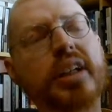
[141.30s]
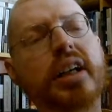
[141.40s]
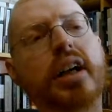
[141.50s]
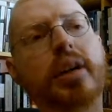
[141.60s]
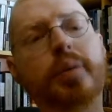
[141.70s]

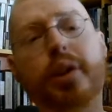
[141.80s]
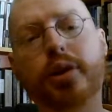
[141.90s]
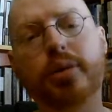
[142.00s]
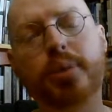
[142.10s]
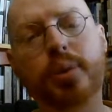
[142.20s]
um, the
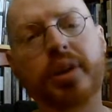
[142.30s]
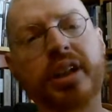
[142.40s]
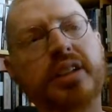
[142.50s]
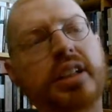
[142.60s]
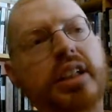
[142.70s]
third
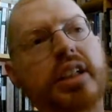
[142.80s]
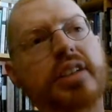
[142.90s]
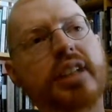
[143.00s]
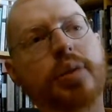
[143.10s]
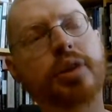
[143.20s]
point is
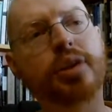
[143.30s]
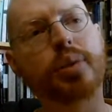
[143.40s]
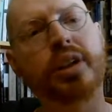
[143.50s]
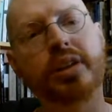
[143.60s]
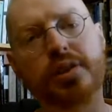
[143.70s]
that when you're
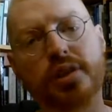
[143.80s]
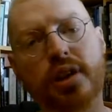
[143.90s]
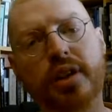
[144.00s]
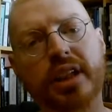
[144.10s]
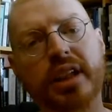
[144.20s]

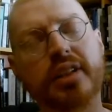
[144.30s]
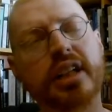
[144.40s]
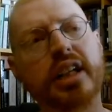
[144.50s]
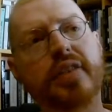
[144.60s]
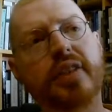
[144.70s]
reinstalling it
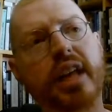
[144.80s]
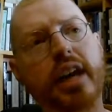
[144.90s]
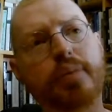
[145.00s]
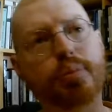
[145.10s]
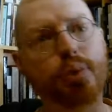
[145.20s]

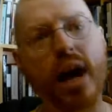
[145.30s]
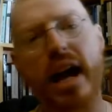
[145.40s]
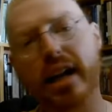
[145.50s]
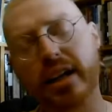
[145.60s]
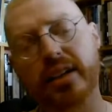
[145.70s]
that
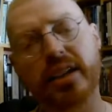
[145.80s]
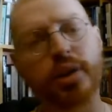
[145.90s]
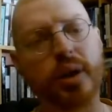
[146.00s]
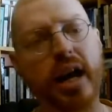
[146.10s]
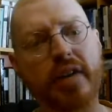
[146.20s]
bracket that
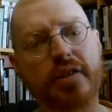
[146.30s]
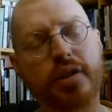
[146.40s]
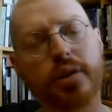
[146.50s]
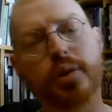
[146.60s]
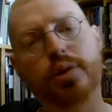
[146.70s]
you have
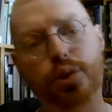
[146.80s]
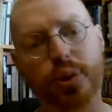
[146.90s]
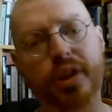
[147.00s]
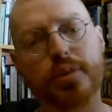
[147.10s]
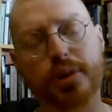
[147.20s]
to
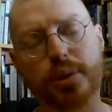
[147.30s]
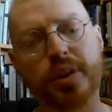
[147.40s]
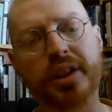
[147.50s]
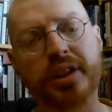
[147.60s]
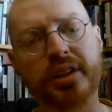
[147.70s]
switch
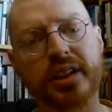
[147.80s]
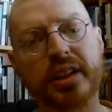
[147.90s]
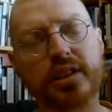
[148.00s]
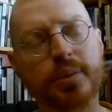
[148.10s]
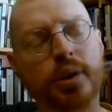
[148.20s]
between
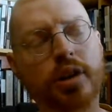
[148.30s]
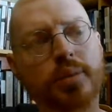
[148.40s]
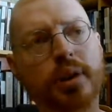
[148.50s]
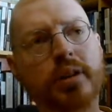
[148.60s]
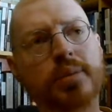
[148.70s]
the smog
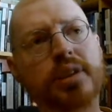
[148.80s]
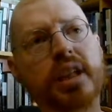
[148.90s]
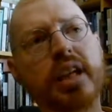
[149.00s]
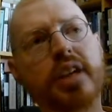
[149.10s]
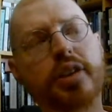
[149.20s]
pumps
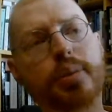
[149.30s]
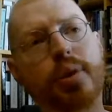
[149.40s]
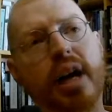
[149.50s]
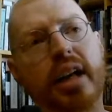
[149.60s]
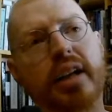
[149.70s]
the
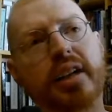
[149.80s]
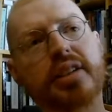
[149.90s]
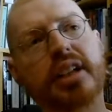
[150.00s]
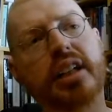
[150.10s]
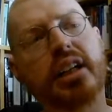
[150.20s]
bracket
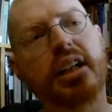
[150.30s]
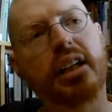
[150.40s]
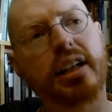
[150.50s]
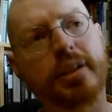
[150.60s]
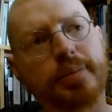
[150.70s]

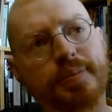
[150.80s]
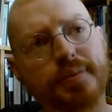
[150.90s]
um,